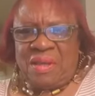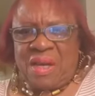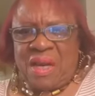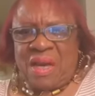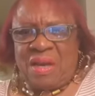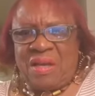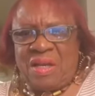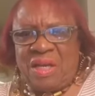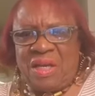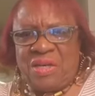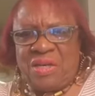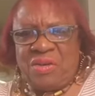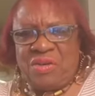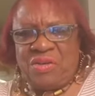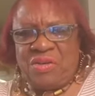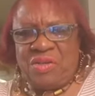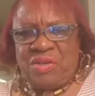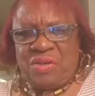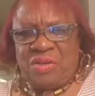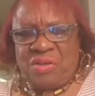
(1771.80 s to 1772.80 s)
I'll click
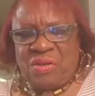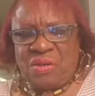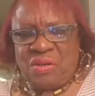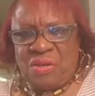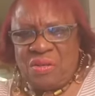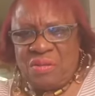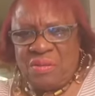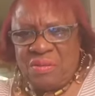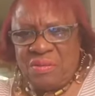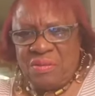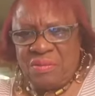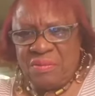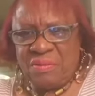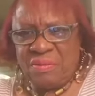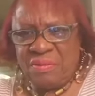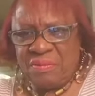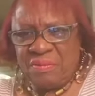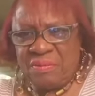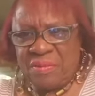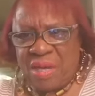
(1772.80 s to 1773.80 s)
on
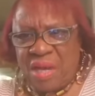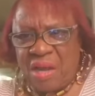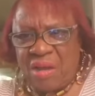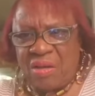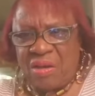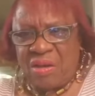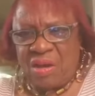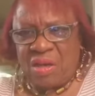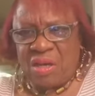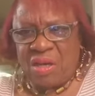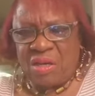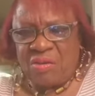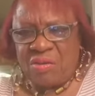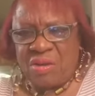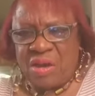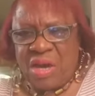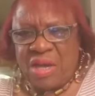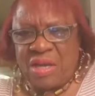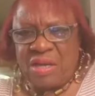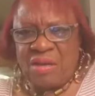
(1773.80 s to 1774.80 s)
I'll call it
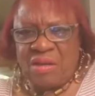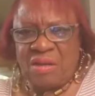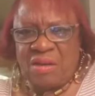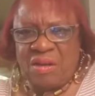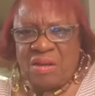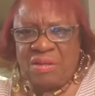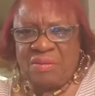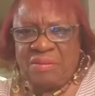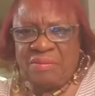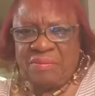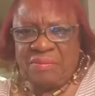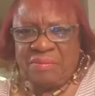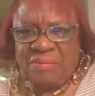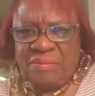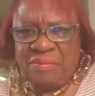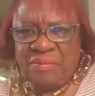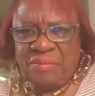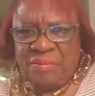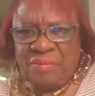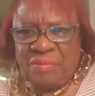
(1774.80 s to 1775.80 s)
your icon,
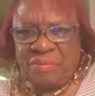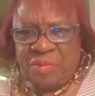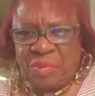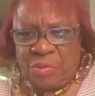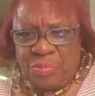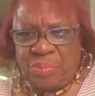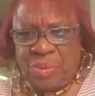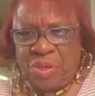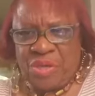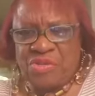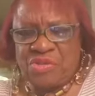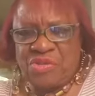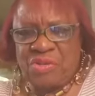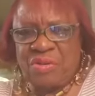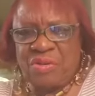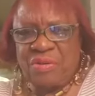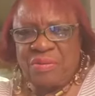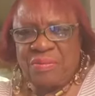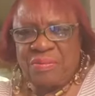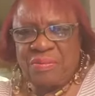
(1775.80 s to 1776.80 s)
your
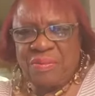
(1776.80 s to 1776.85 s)
picture.